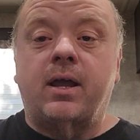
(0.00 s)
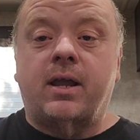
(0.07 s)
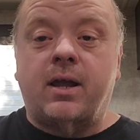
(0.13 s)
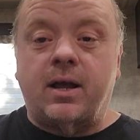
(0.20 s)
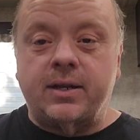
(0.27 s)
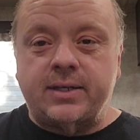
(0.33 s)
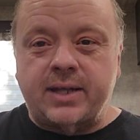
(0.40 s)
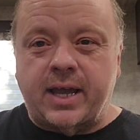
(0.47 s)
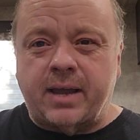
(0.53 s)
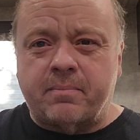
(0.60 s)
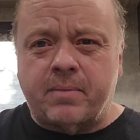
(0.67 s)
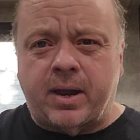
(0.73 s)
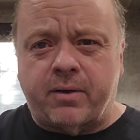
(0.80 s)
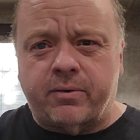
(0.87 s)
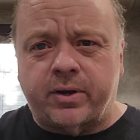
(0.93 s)
contact
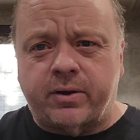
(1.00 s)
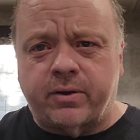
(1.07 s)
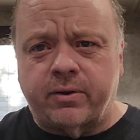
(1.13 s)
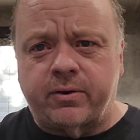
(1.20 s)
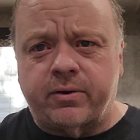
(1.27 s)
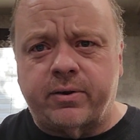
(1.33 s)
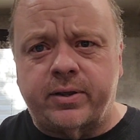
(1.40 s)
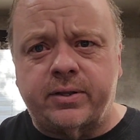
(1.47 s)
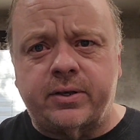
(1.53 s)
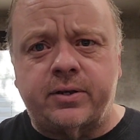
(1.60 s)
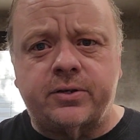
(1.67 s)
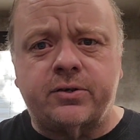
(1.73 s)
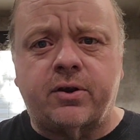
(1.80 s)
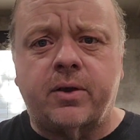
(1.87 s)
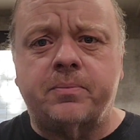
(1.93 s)
my recruiter in the
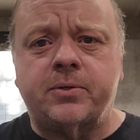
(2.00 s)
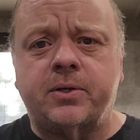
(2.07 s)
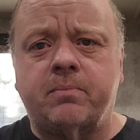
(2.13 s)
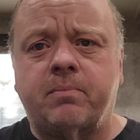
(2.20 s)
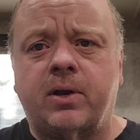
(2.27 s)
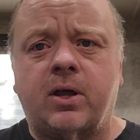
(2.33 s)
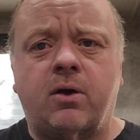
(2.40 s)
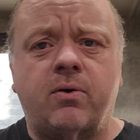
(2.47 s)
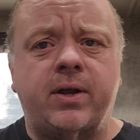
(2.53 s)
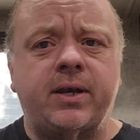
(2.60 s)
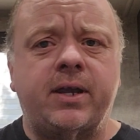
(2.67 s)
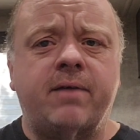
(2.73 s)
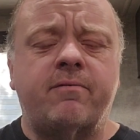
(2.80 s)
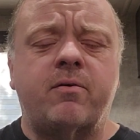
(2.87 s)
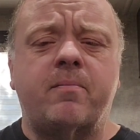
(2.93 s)
description below
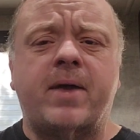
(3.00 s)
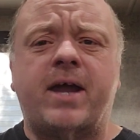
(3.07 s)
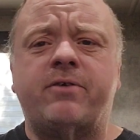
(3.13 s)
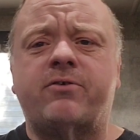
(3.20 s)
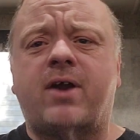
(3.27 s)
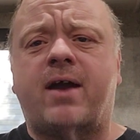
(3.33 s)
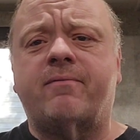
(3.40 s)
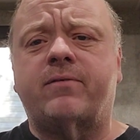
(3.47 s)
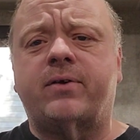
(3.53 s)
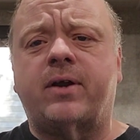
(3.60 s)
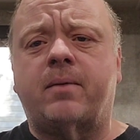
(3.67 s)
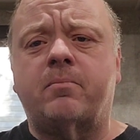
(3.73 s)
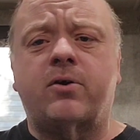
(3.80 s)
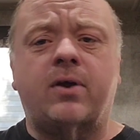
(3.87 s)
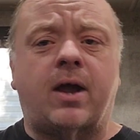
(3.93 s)
and give her my driver
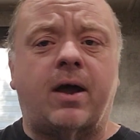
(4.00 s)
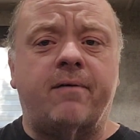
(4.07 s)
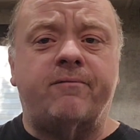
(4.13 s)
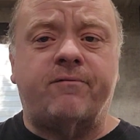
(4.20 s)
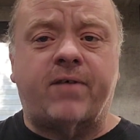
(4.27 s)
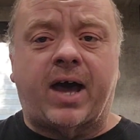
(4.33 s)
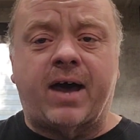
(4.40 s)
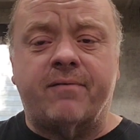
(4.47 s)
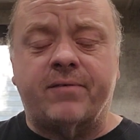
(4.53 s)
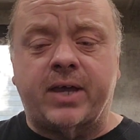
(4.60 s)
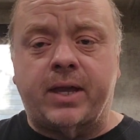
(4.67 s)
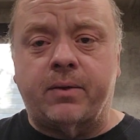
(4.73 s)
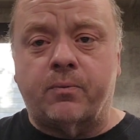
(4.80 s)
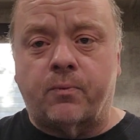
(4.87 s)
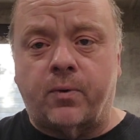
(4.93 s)
number of
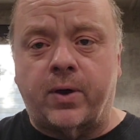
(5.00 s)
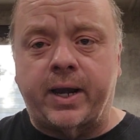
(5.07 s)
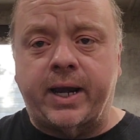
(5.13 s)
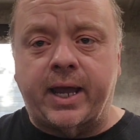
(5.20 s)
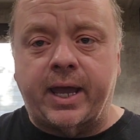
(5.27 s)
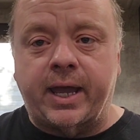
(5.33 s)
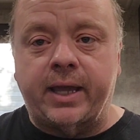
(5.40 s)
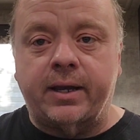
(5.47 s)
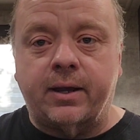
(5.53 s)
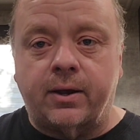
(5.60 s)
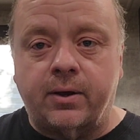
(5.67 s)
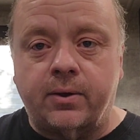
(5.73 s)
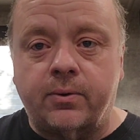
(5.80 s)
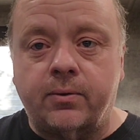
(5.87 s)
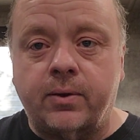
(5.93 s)

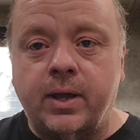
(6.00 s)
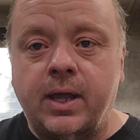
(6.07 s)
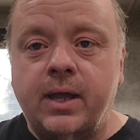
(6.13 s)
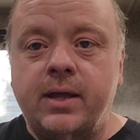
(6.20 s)
58180.